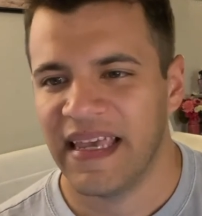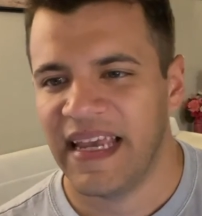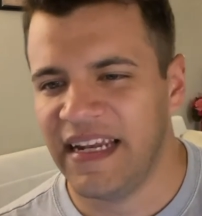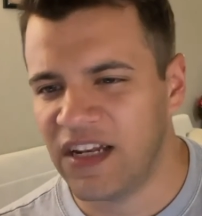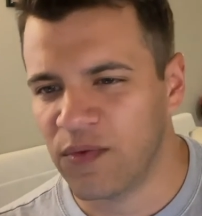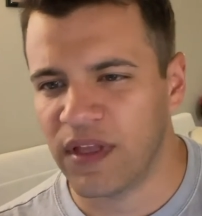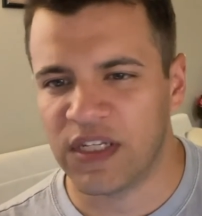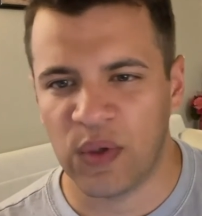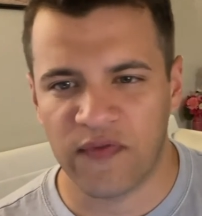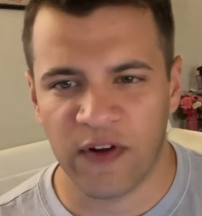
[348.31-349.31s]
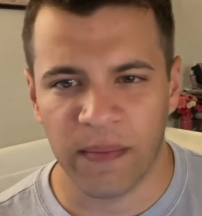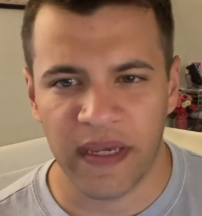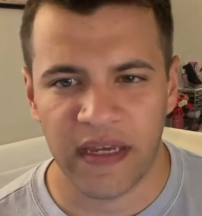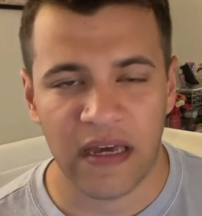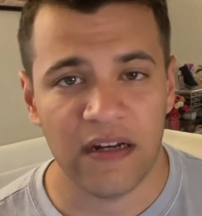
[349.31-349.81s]
He didn't really do it for
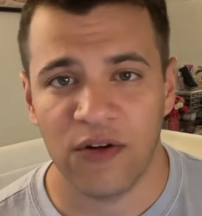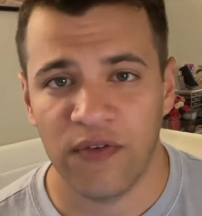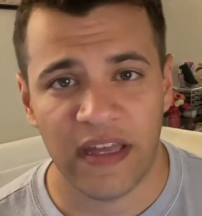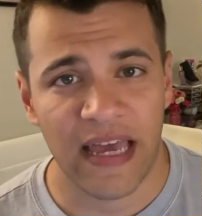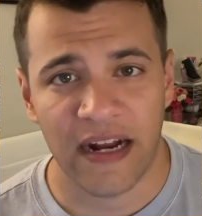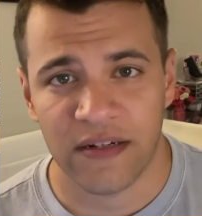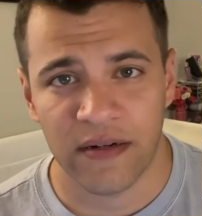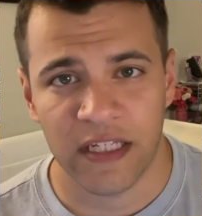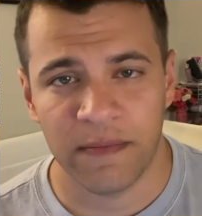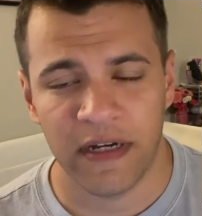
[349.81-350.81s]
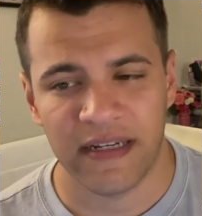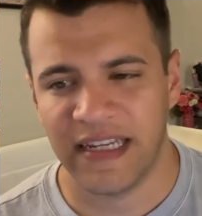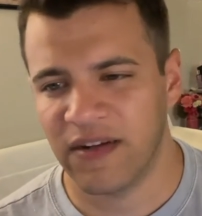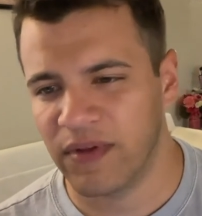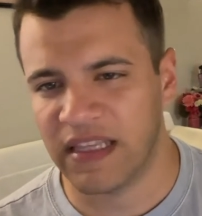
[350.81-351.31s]
me. I don't know who that actor is, but he
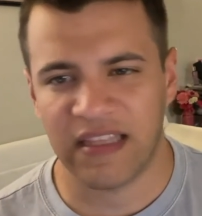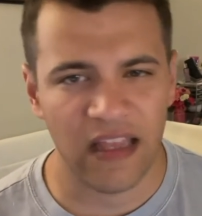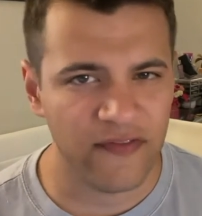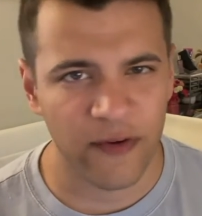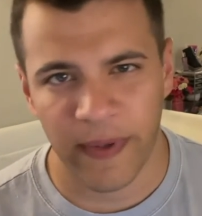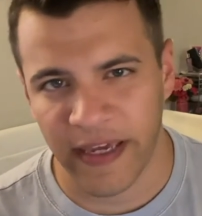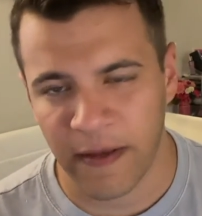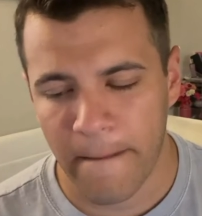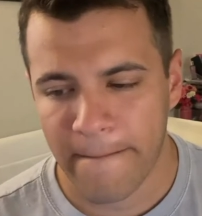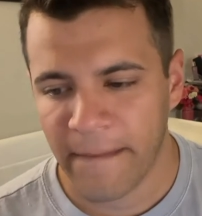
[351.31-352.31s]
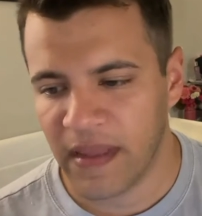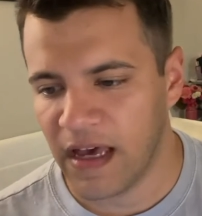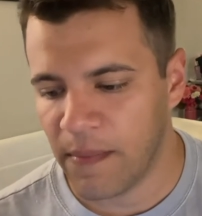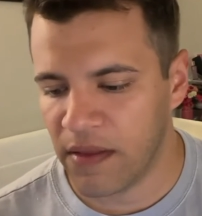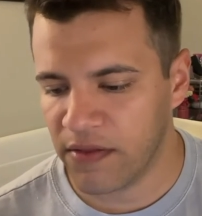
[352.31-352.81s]
didn't really sell it for me.
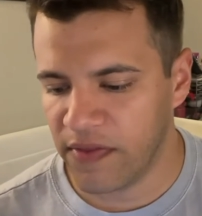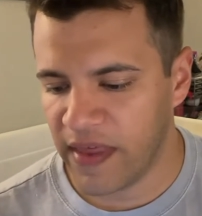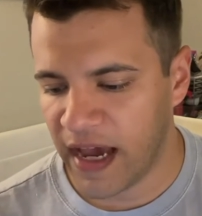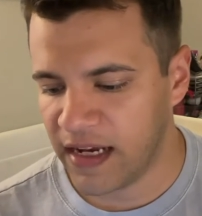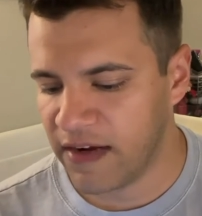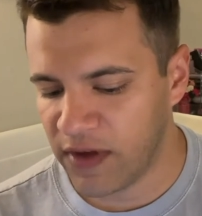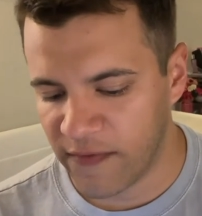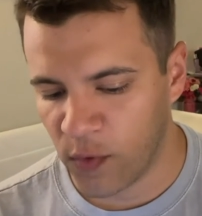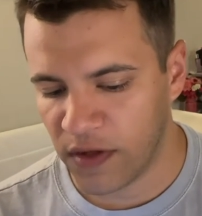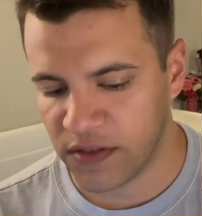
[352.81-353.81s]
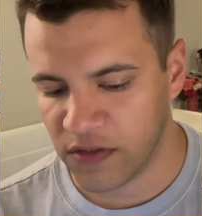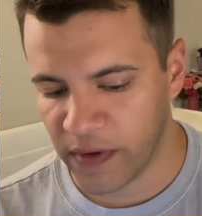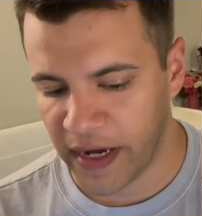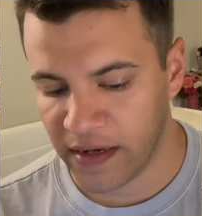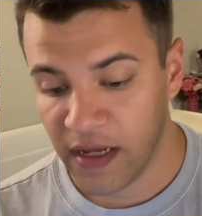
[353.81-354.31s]
Um, other than that, everyone else is
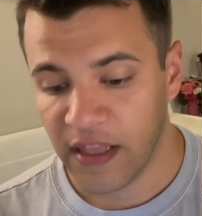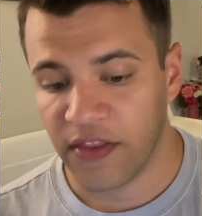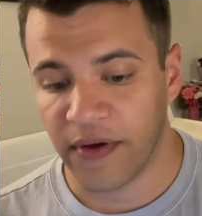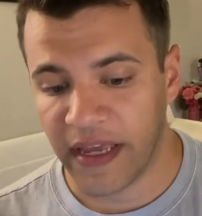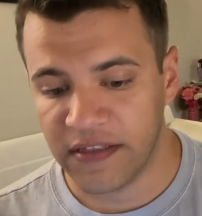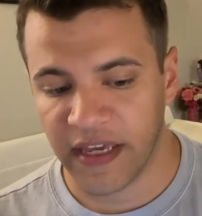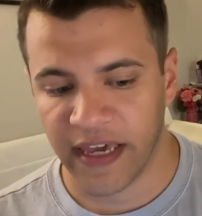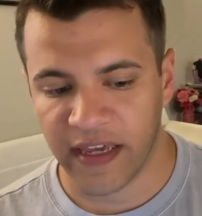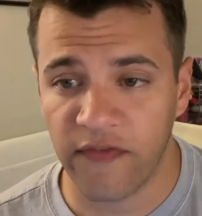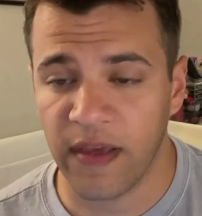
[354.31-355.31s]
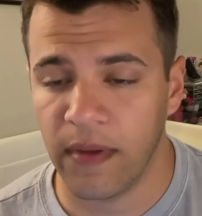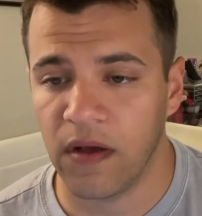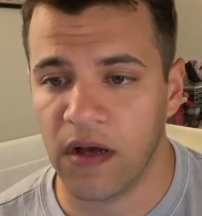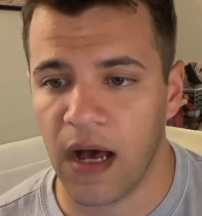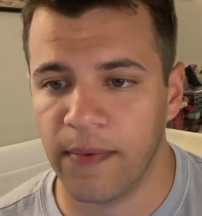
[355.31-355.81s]
great. There is a female
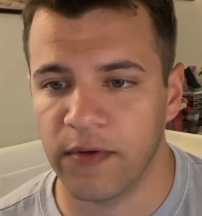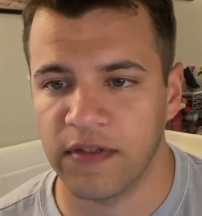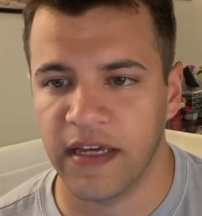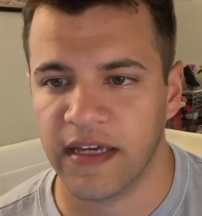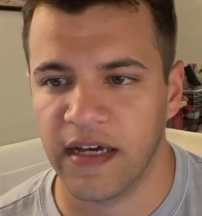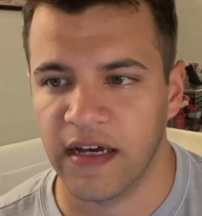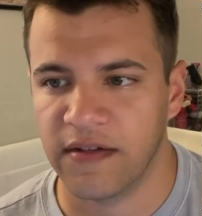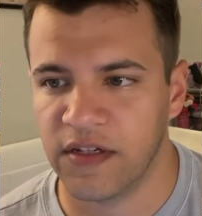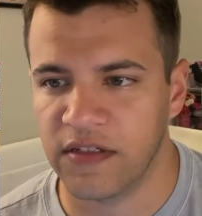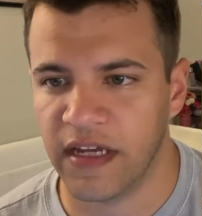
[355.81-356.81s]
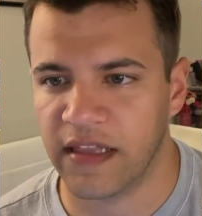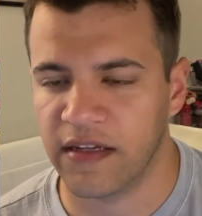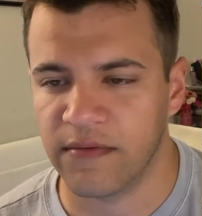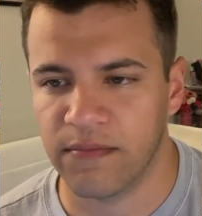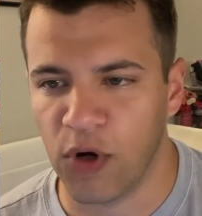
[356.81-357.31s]
cop who's like, uh, she's like
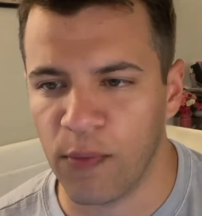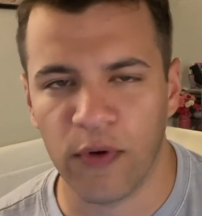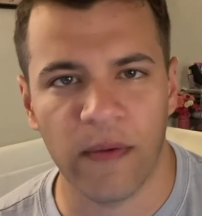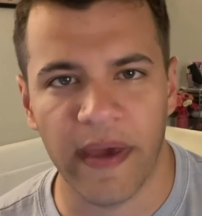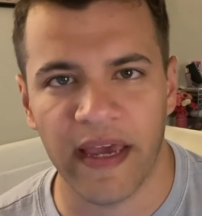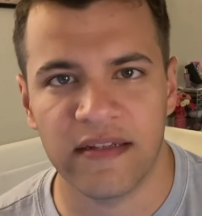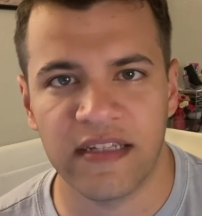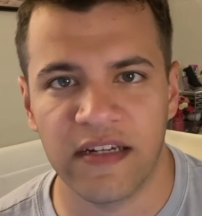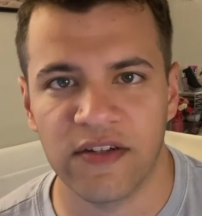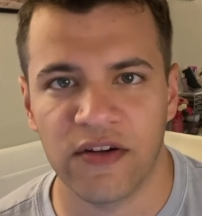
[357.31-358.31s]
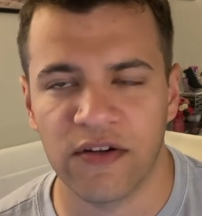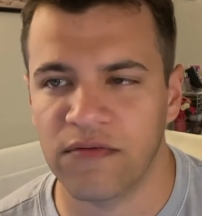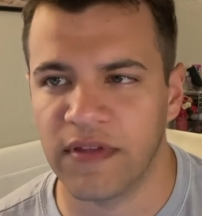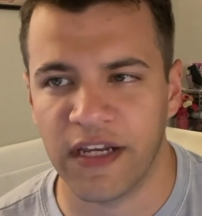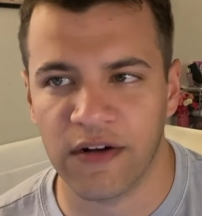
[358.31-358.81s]
the mobile command center
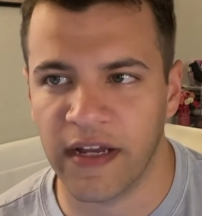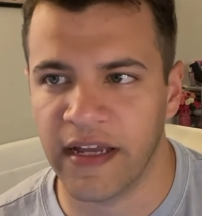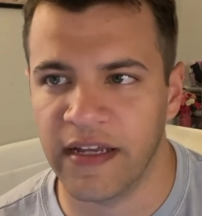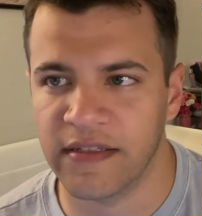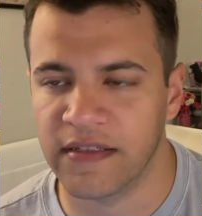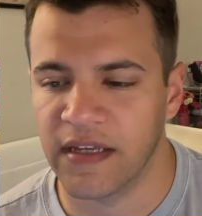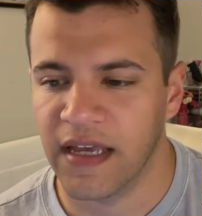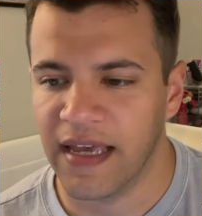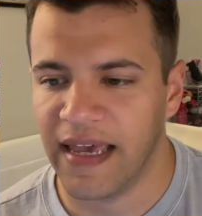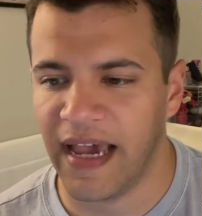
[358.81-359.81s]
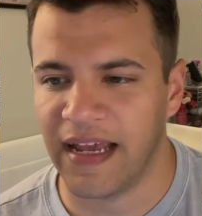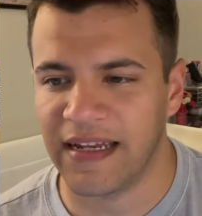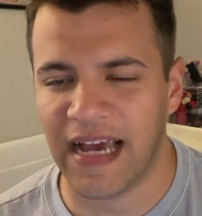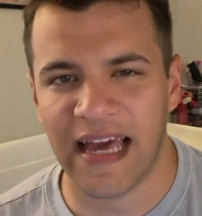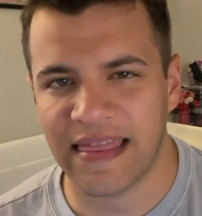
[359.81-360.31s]
leader, I guess.
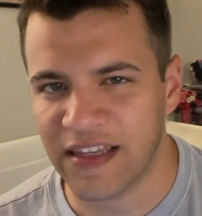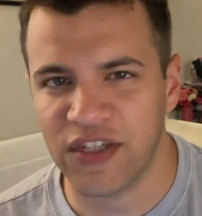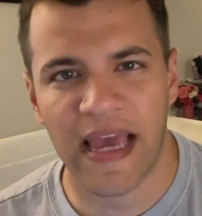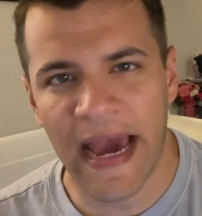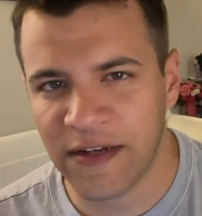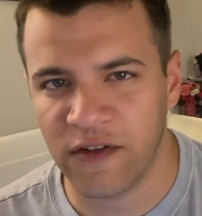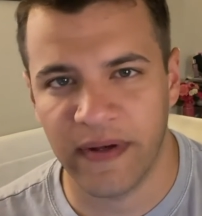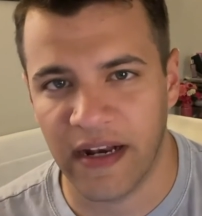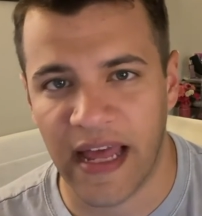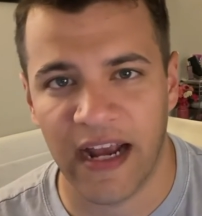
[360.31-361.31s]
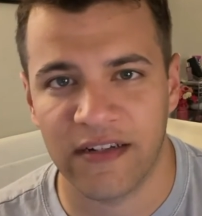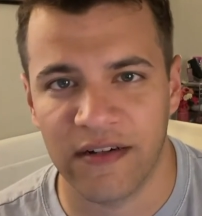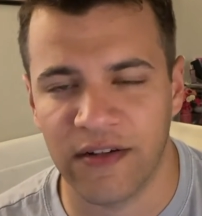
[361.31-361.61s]
And I, she had to have been an actor.